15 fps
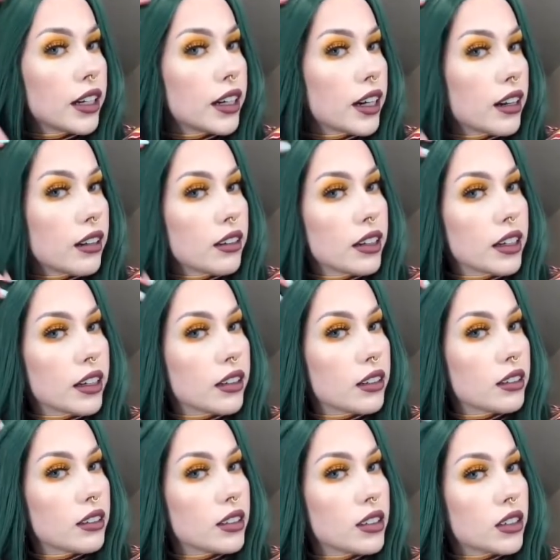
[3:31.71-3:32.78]
I kind of
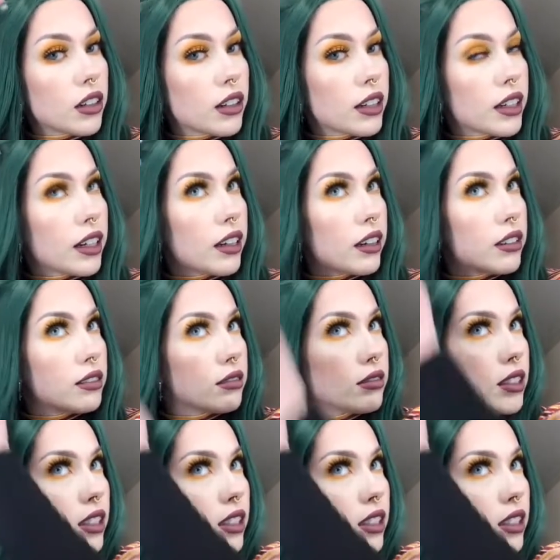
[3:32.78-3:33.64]
like starting it